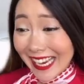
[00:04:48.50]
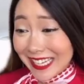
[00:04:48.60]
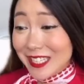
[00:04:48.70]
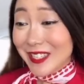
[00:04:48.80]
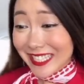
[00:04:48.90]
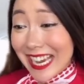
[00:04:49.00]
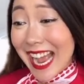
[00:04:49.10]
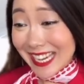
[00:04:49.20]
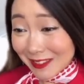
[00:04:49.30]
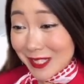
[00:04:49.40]
I
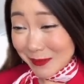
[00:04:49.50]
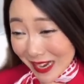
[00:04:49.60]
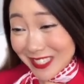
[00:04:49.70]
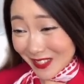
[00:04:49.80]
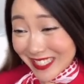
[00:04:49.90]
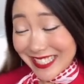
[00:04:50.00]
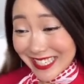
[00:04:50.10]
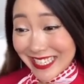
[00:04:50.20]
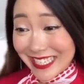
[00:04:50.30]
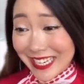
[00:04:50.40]
understand and respect your
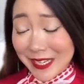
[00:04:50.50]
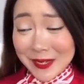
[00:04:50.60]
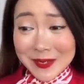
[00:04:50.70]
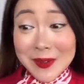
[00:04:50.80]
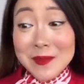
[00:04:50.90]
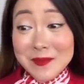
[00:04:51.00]
decision.